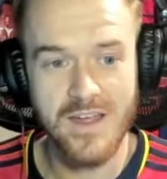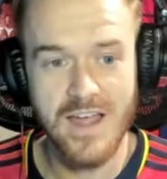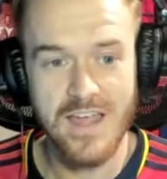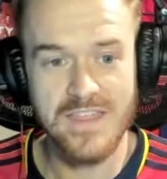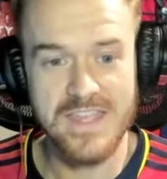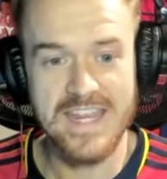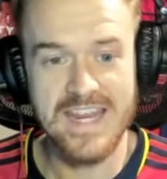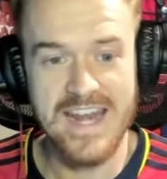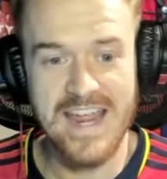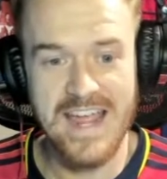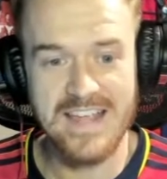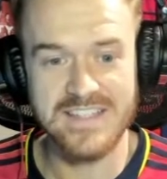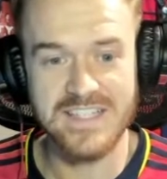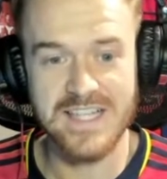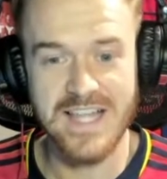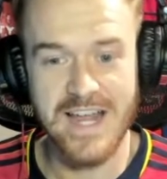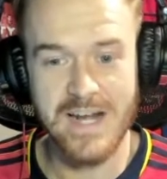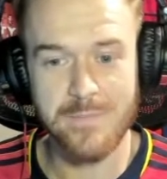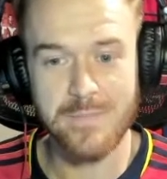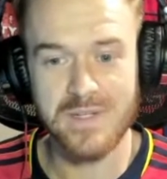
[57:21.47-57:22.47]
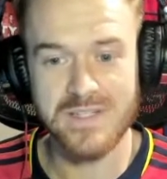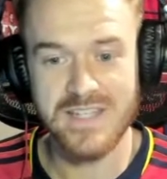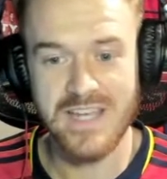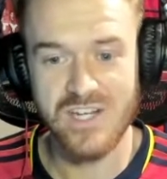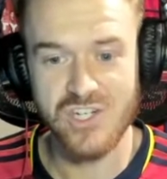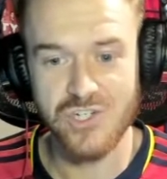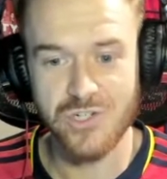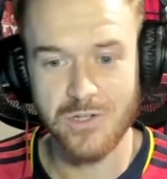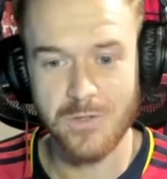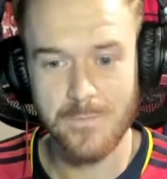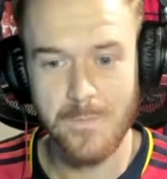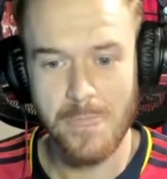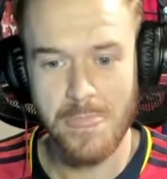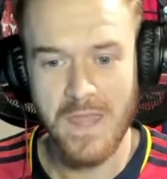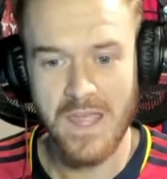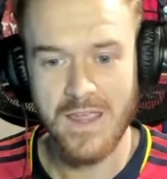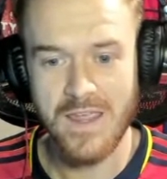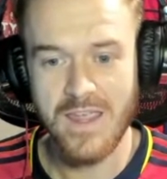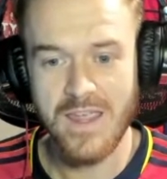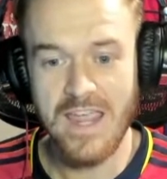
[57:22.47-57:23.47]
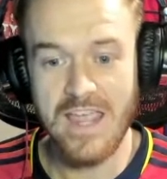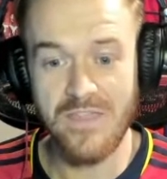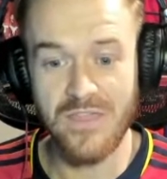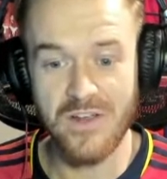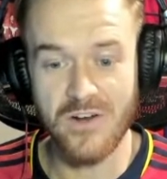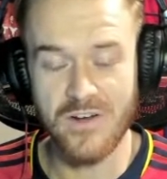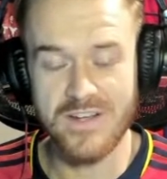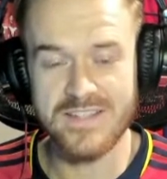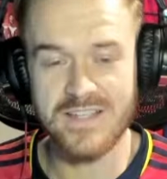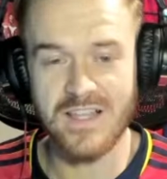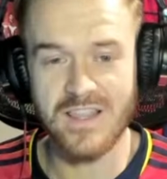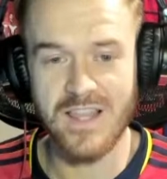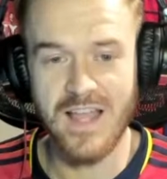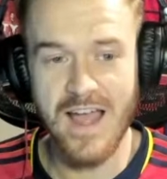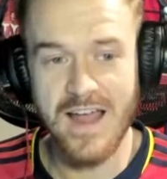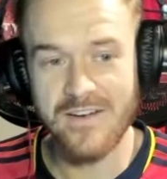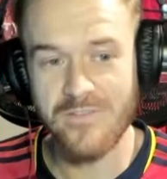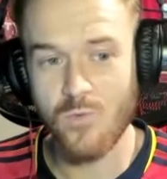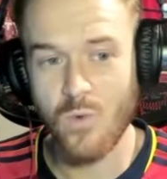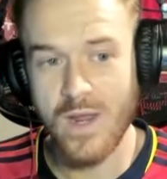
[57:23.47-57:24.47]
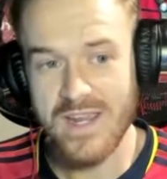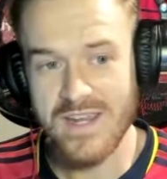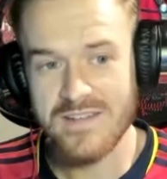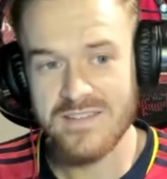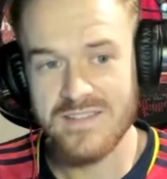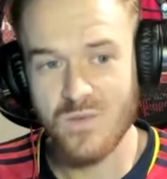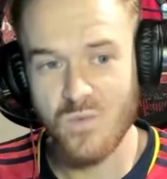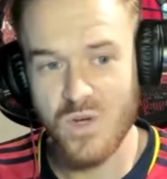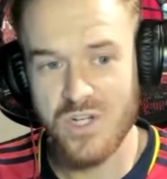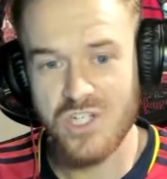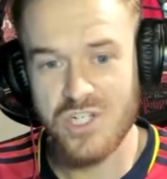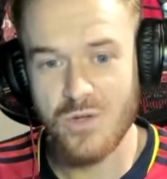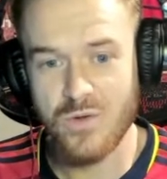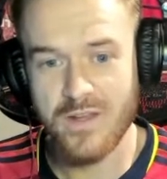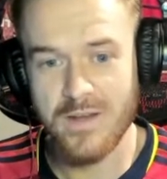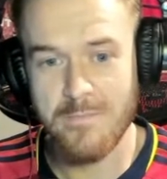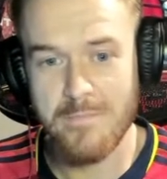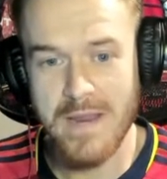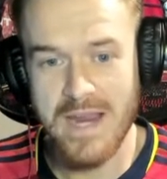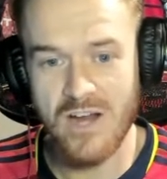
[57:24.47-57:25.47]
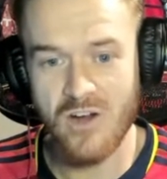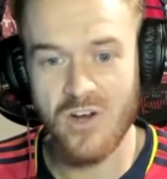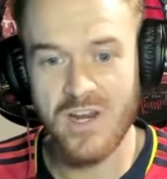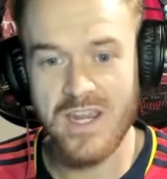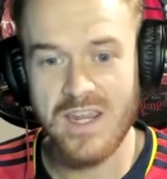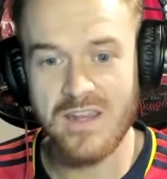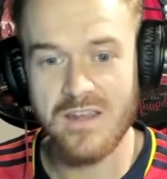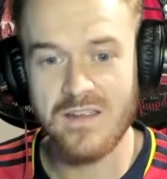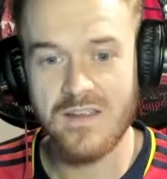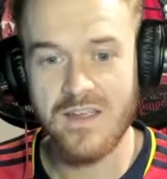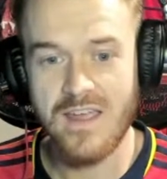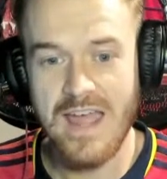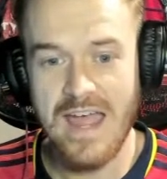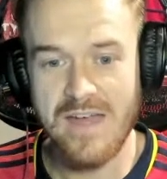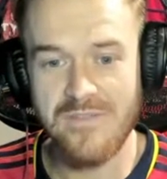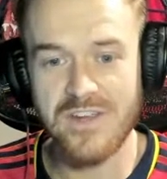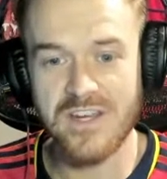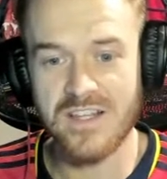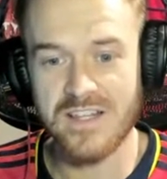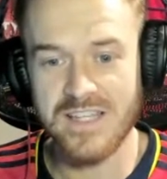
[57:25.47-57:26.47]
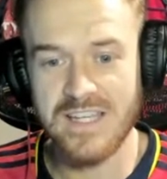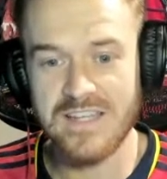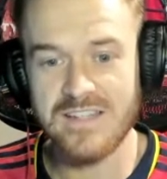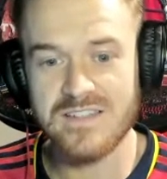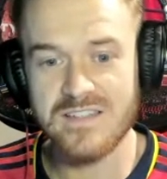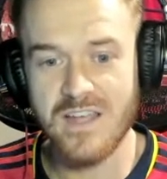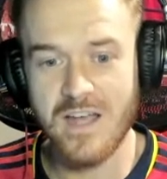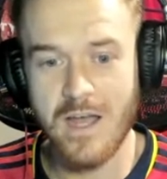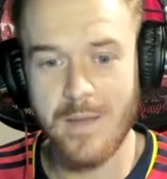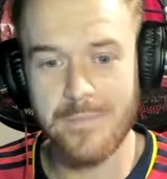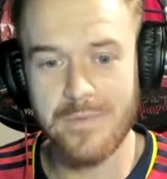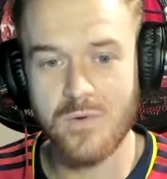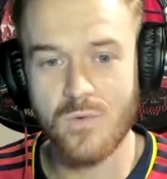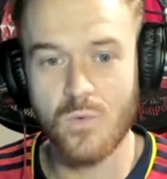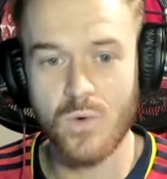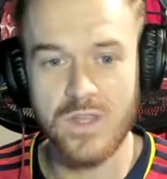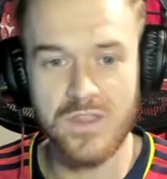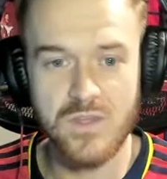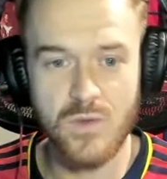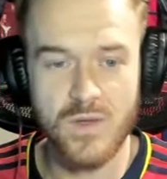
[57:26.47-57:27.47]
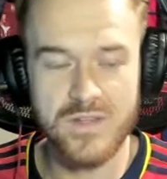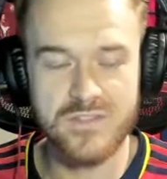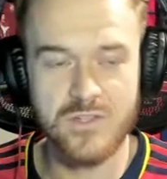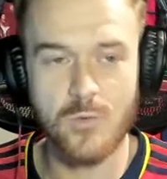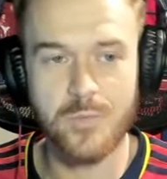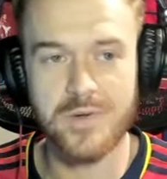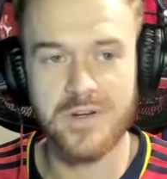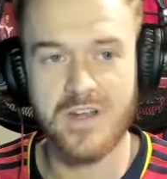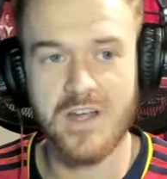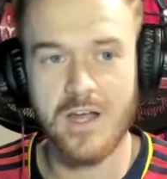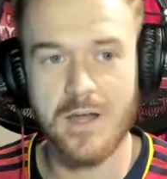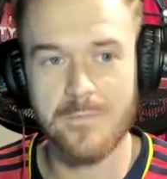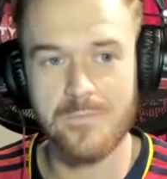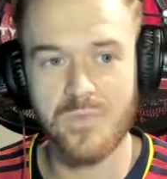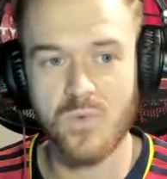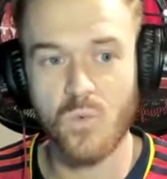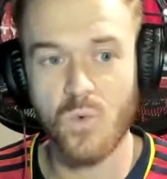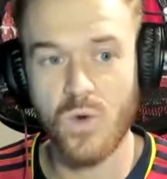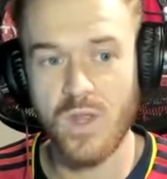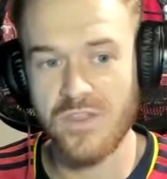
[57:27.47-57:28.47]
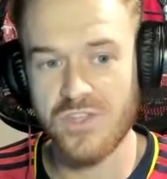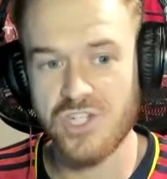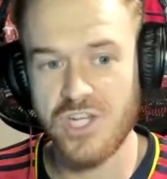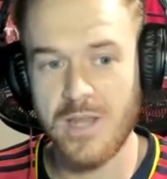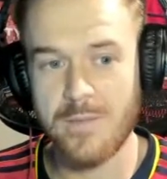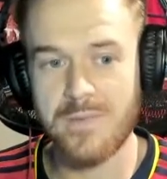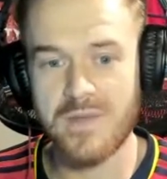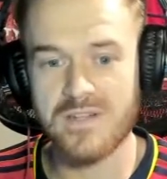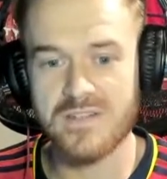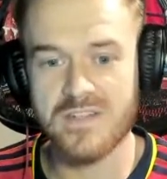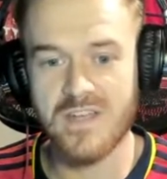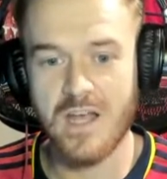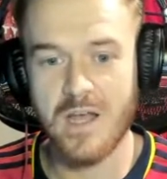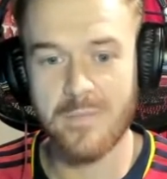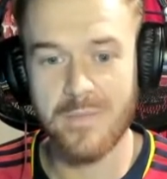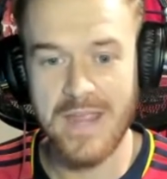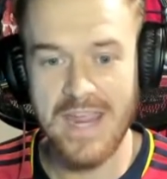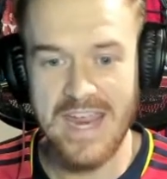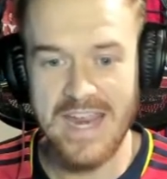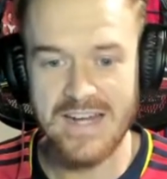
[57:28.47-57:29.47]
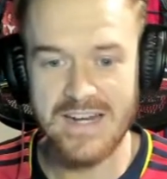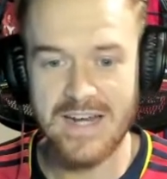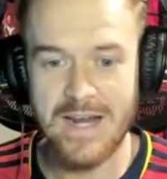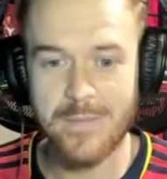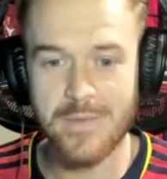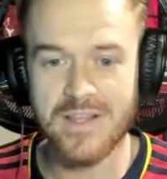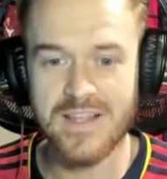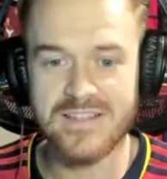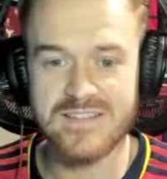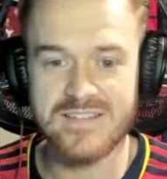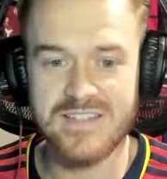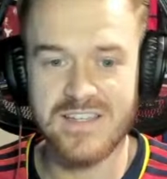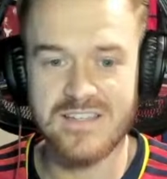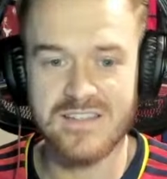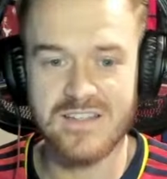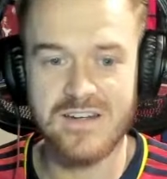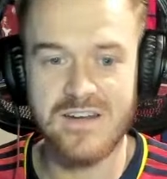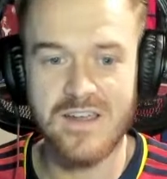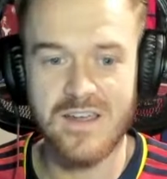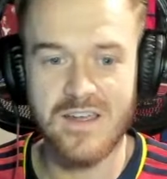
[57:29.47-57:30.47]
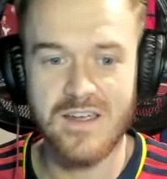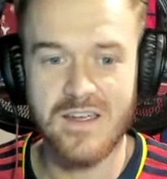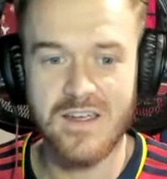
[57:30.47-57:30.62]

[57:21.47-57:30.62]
I think it has a lot of potential, and there is a lot of ways in which you can marry having a Leagues Cup with U.S. Open Cup, with Champions Cup, and an MLS season.